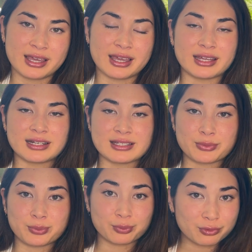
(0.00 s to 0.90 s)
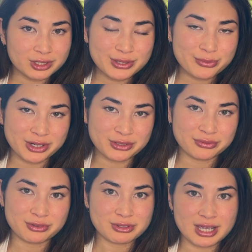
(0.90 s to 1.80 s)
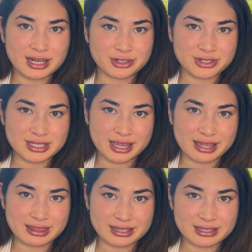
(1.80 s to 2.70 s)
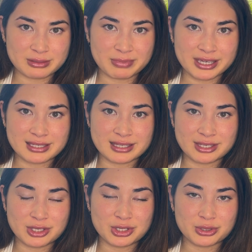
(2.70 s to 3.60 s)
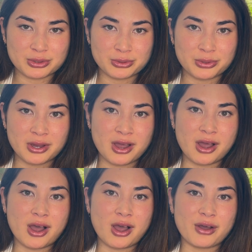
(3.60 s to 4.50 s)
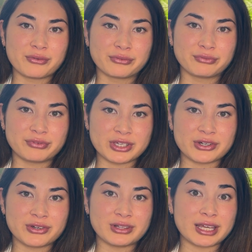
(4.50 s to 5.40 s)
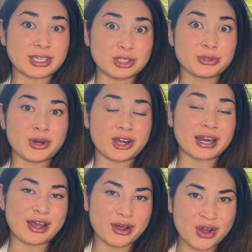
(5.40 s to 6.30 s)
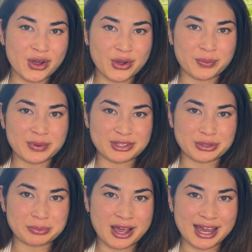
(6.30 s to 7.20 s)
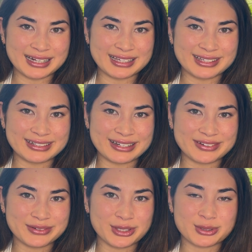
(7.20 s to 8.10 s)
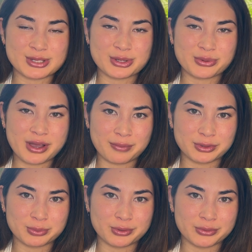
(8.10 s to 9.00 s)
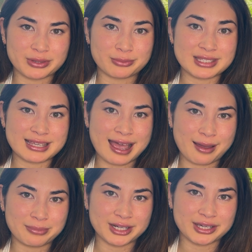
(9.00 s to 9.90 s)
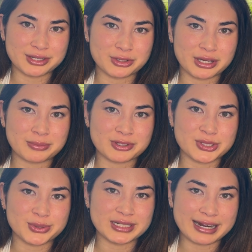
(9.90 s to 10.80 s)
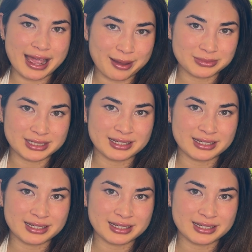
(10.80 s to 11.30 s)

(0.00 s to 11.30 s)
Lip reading: And it's really wonderful to understand this, because then you feel like you are at home in your body, you're so comfortable with what's happening and you're able to adapt.